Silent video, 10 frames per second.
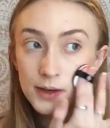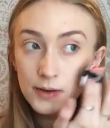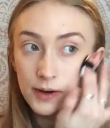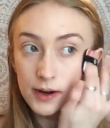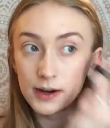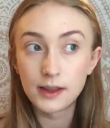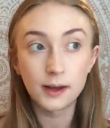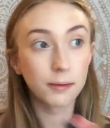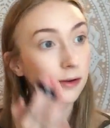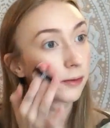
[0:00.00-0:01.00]
Oh god, I
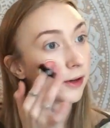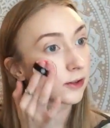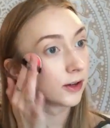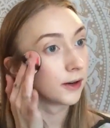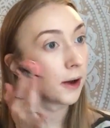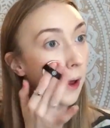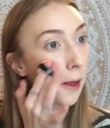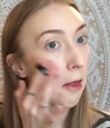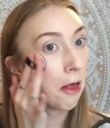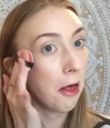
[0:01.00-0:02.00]
think I put too much on.
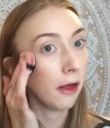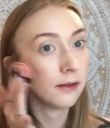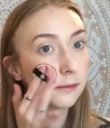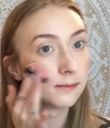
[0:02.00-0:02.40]
Ugh.